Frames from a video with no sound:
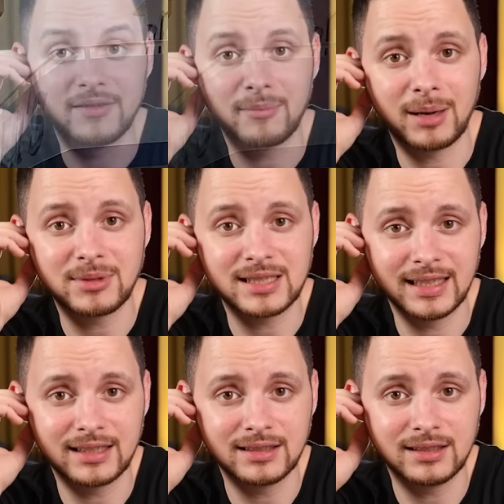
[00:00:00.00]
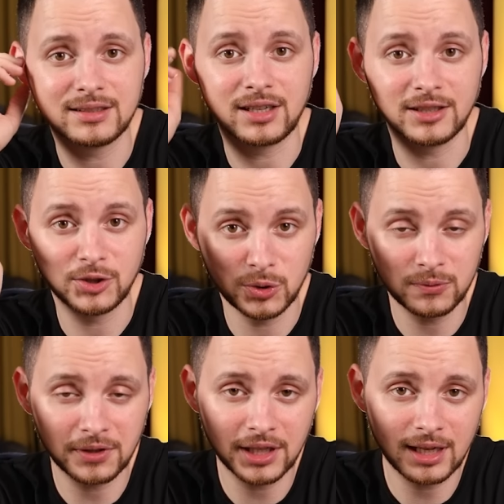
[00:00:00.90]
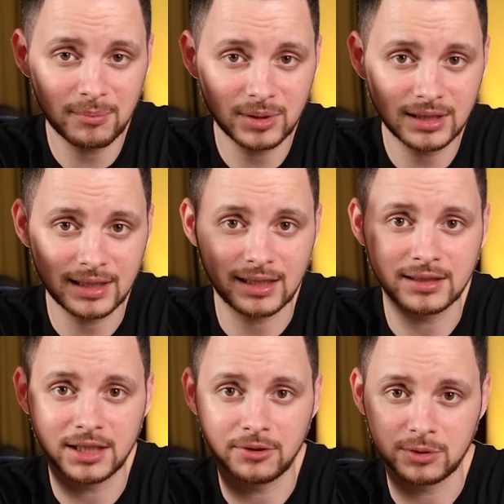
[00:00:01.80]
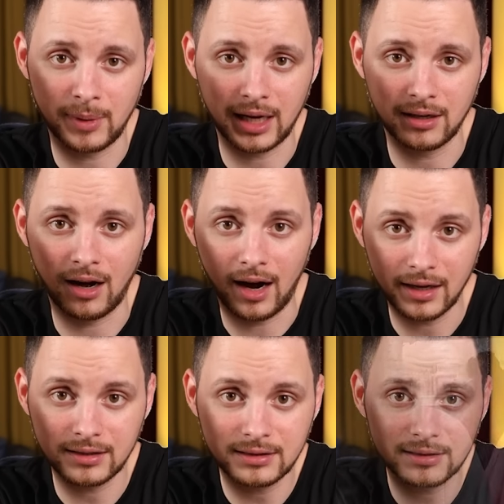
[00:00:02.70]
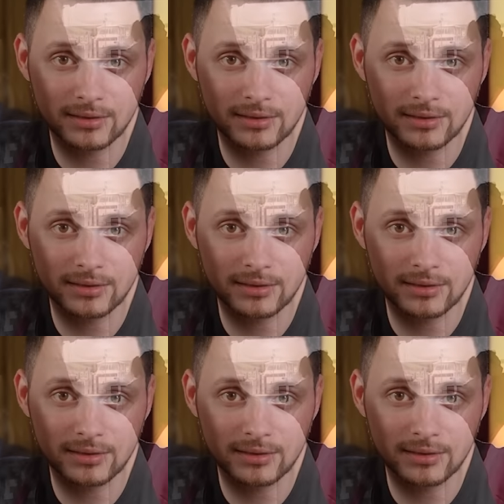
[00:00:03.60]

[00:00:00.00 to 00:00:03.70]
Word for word: If I'm not mistaken, there are two ferry companies that can take you to Mackinac Island.